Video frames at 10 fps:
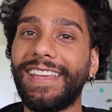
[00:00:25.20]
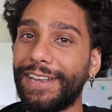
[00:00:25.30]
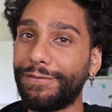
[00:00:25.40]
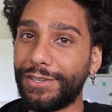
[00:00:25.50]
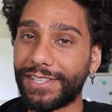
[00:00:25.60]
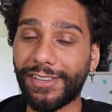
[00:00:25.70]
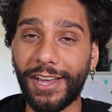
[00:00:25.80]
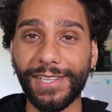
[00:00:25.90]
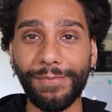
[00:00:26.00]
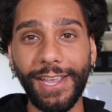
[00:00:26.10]
and if you
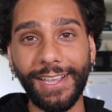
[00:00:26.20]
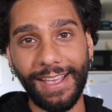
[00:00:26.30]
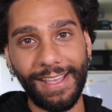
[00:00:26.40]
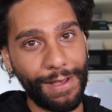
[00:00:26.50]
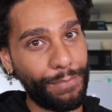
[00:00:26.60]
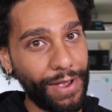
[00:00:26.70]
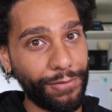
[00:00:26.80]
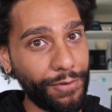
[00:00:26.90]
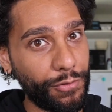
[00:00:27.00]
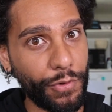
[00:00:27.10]
decide to make a
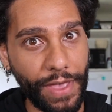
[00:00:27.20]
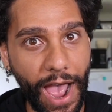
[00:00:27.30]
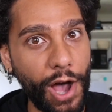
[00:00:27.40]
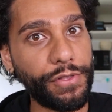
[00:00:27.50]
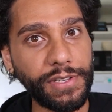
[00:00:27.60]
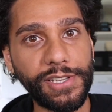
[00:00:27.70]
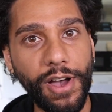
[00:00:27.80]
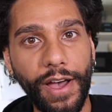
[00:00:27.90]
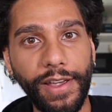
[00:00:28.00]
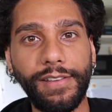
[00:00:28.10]
Pavlova without this
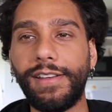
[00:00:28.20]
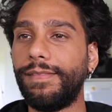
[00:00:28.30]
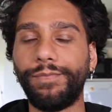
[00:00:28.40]
guide,